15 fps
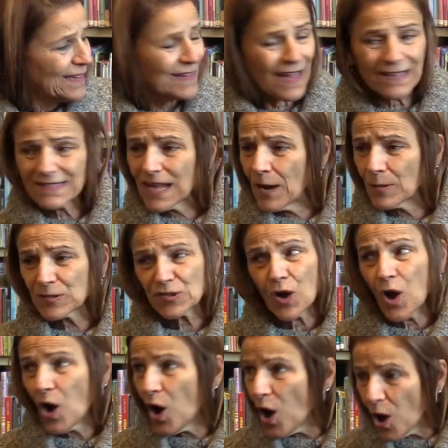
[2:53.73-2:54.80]
That's how it's
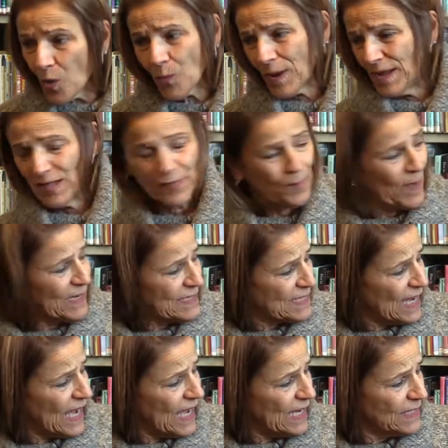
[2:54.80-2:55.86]
always been
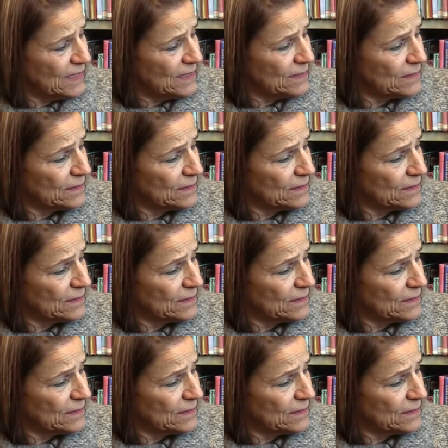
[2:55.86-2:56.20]
done.